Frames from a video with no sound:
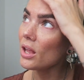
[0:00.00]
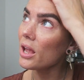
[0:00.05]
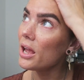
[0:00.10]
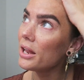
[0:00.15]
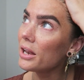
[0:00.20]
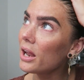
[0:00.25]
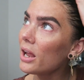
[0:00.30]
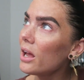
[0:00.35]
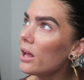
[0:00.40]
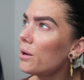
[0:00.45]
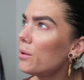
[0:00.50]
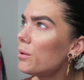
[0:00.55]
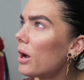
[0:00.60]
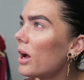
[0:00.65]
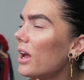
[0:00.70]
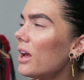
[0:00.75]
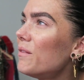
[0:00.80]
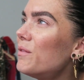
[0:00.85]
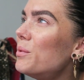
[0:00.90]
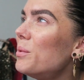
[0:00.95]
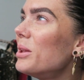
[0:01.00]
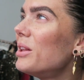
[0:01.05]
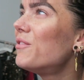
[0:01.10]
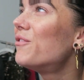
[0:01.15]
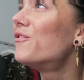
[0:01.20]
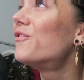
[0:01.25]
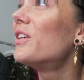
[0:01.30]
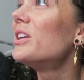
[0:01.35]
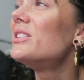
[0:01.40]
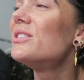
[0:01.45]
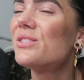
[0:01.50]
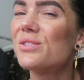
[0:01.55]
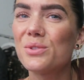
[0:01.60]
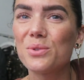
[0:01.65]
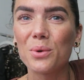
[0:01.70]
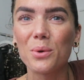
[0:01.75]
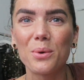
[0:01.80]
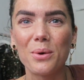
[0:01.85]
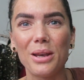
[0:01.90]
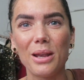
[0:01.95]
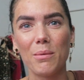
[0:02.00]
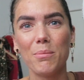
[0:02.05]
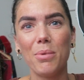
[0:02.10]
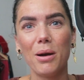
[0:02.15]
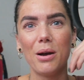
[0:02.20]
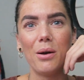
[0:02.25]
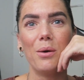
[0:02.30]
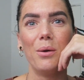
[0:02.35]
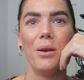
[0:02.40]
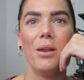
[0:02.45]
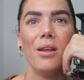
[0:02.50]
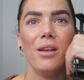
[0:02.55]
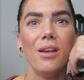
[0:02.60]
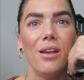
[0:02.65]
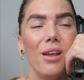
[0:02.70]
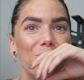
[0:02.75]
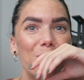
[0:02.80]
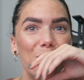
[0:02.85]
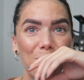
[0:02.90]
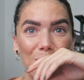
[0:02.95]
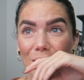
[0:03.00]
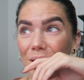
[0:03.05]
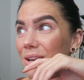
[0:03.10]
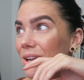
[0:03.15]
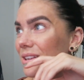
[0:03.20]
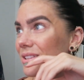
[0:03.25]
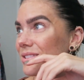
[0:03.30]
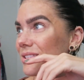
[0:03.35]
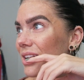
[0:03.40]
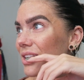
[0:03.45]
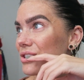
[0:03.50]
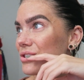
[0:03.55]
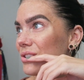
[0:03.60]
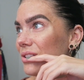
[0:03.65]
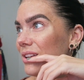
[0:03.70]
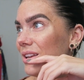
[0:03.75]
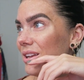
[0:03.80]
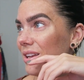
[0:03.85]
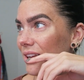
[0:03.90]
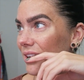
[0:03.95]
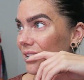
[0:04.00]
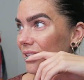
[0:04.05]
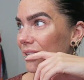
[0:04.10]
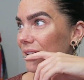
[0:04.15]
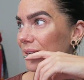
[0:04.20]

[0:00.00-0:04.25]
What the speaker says: And I had a really fun story about products actually.